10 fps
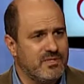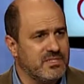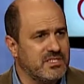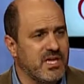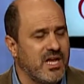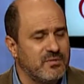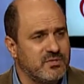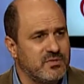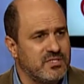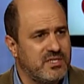synonymous
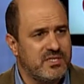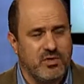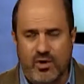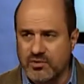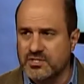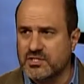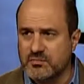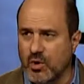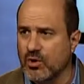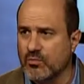with the state, to all these
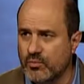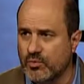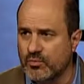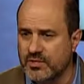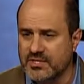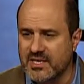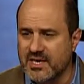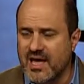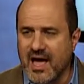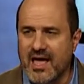small breweries.
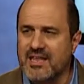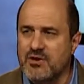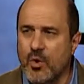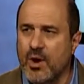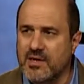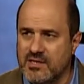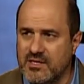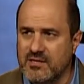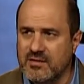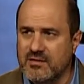I had no
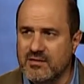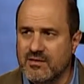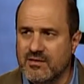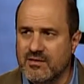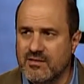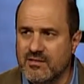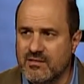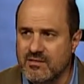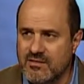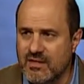idea
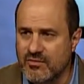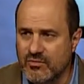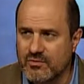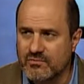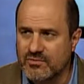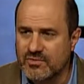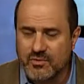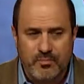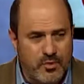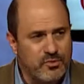that there were
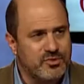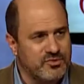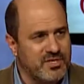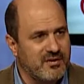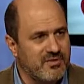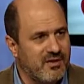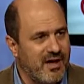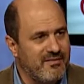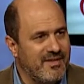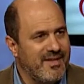boozers out there.
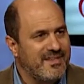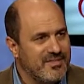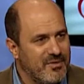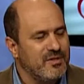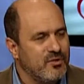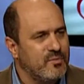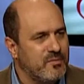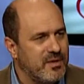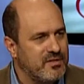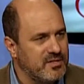Tell me a little bit
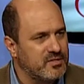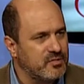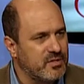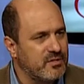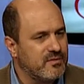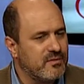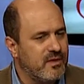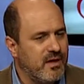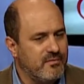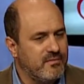about the industry.
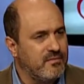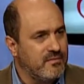And